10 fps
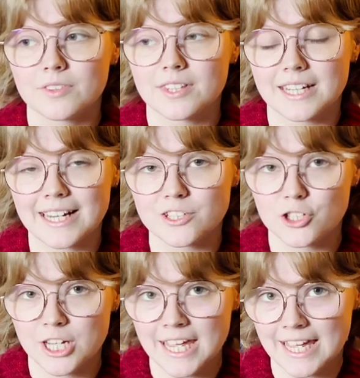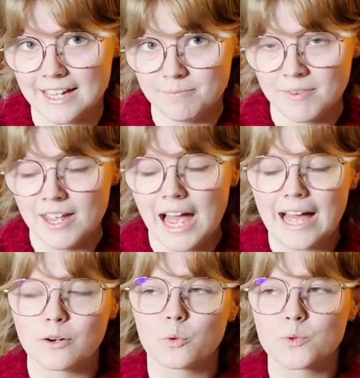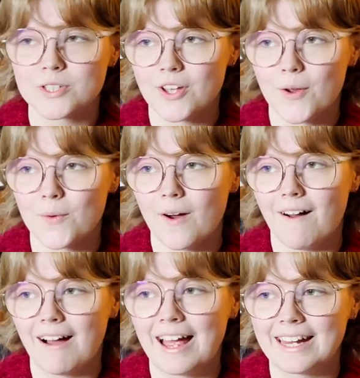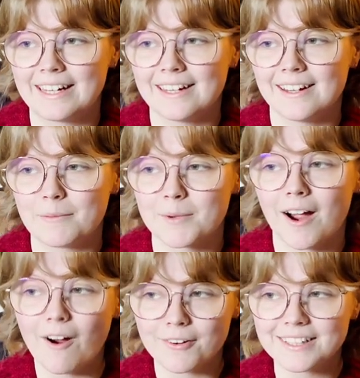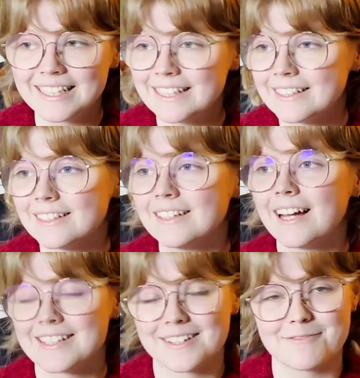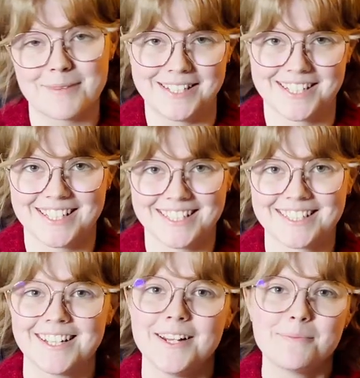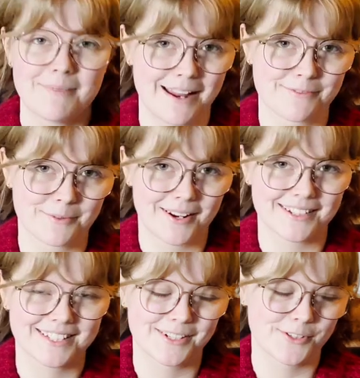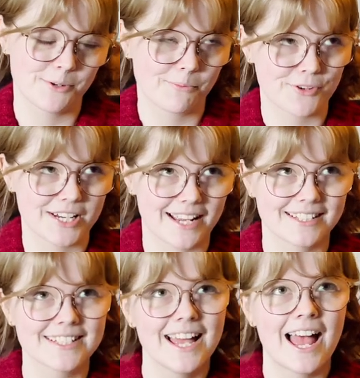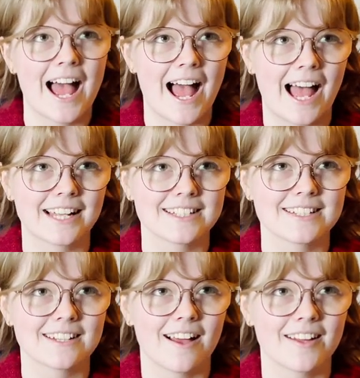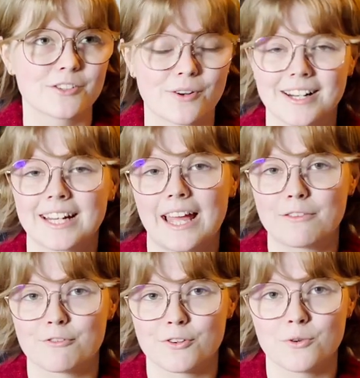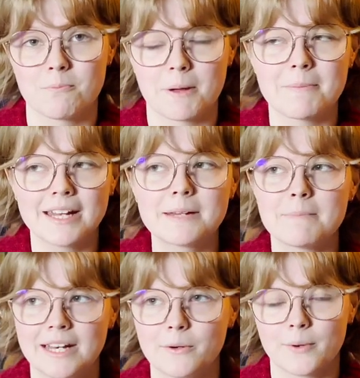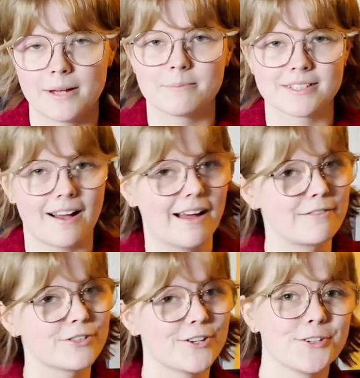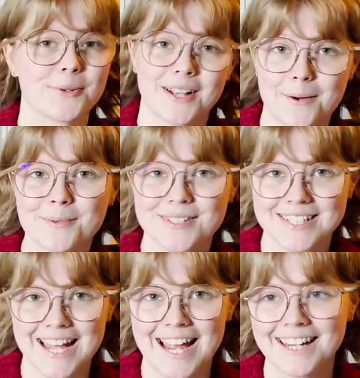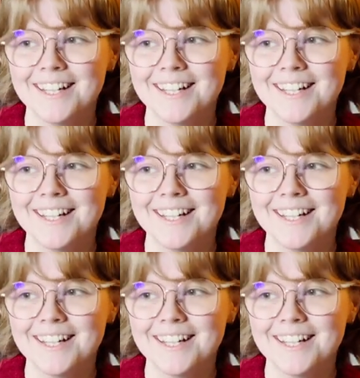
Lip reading: the next year, and also I am currently, as I've mentioned, banned from casting on new projects and trying to get through my many whips. I have shown you a couple today